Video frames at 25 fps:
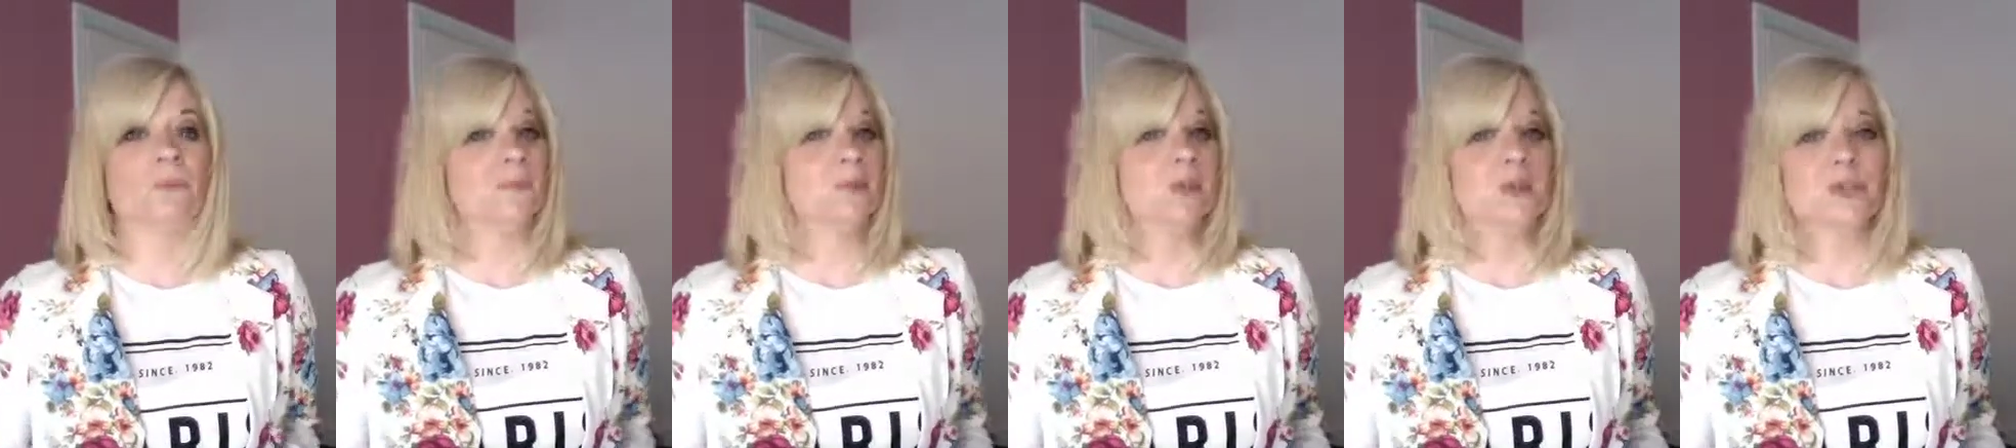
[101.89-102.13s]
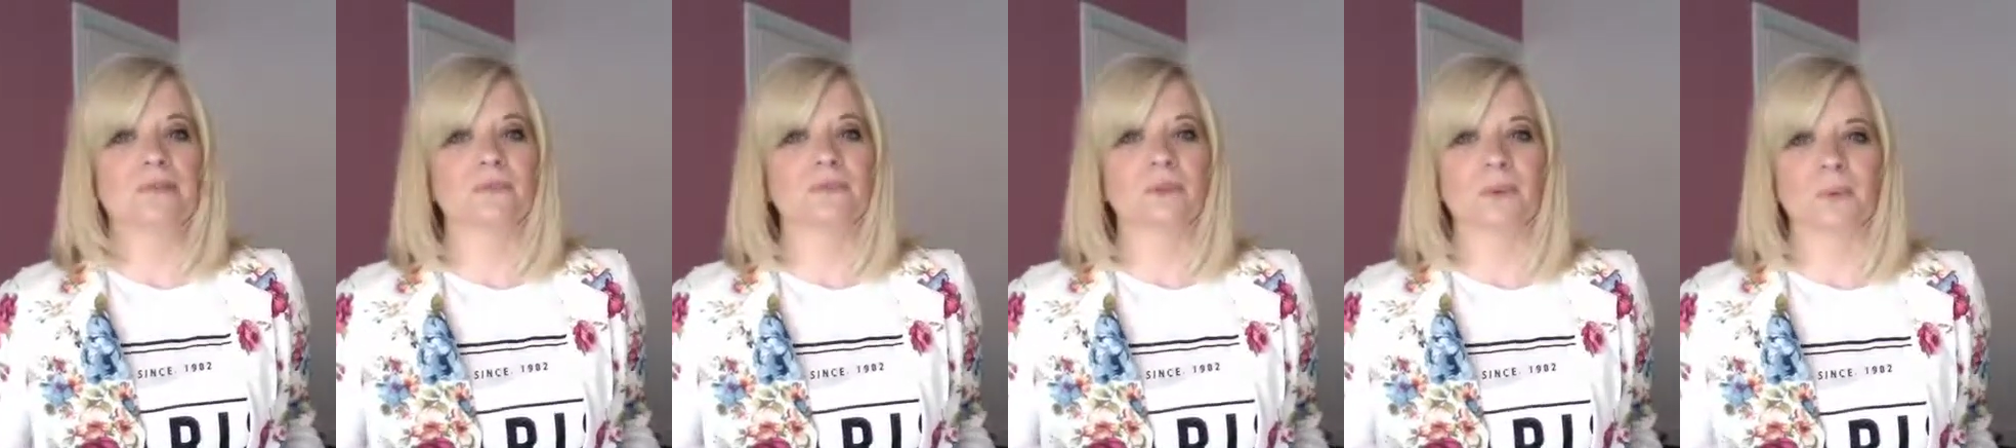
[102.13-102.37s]

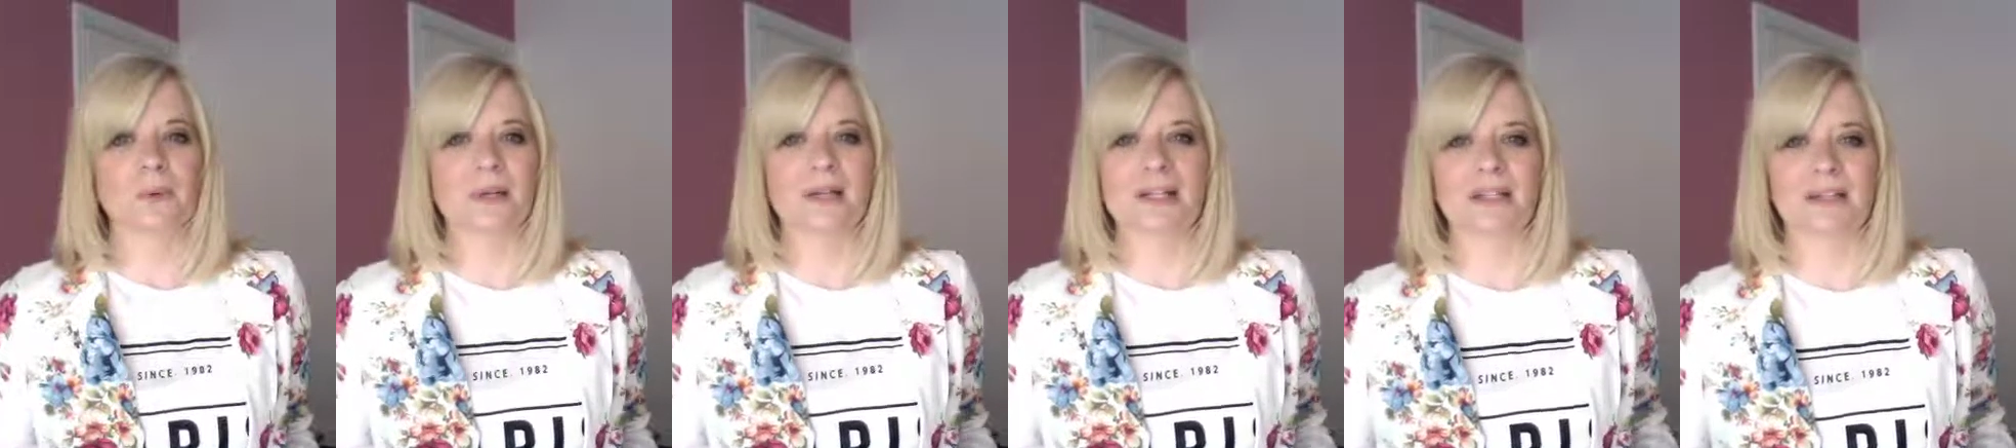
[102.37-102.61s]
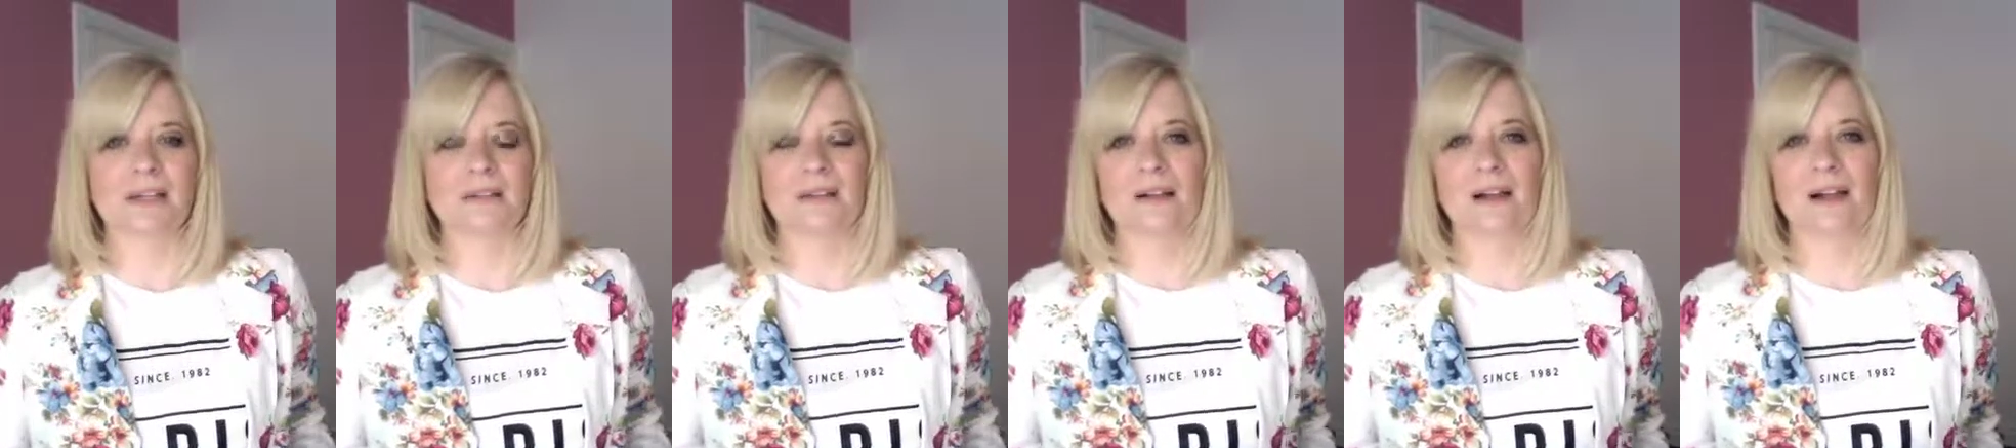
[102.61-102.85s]
beautiful
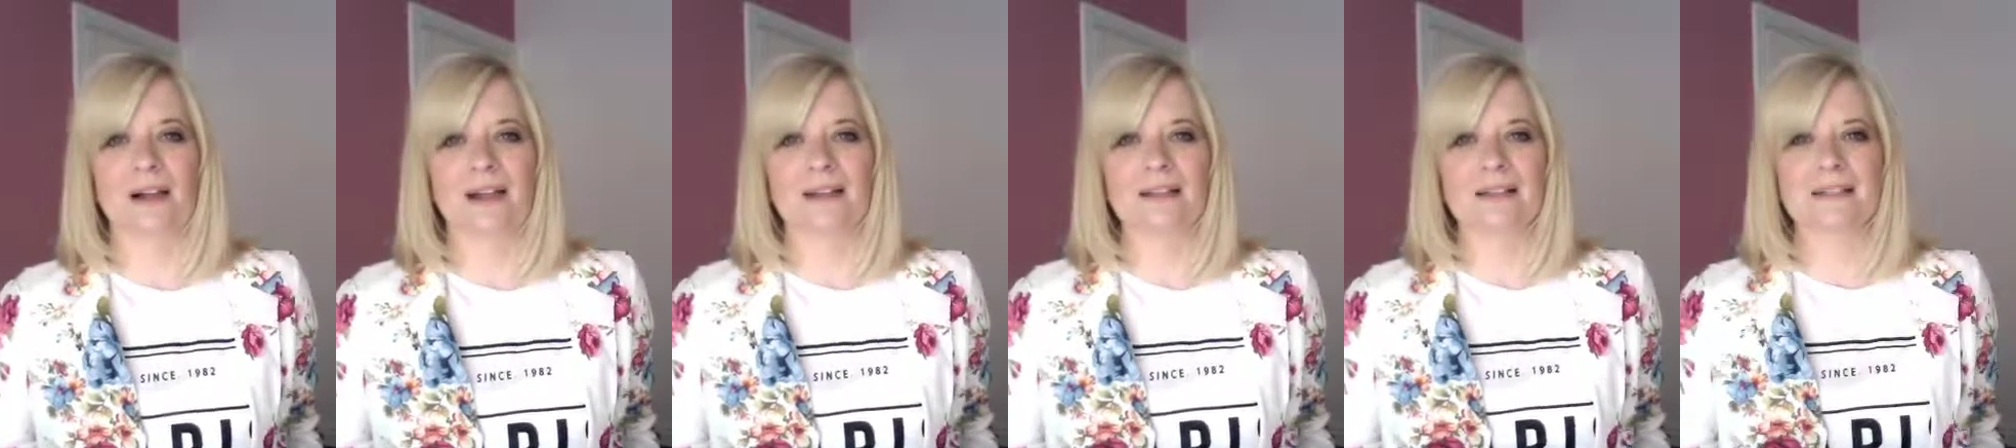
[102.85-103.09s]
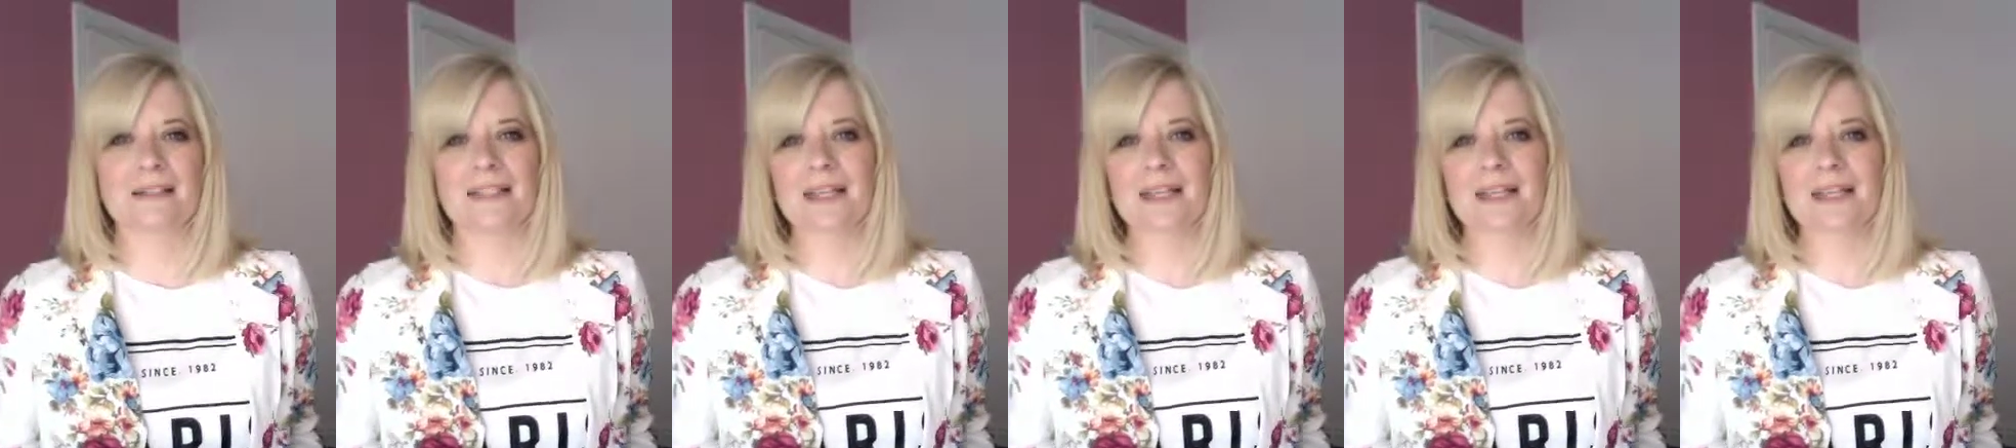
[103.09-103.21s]
window light,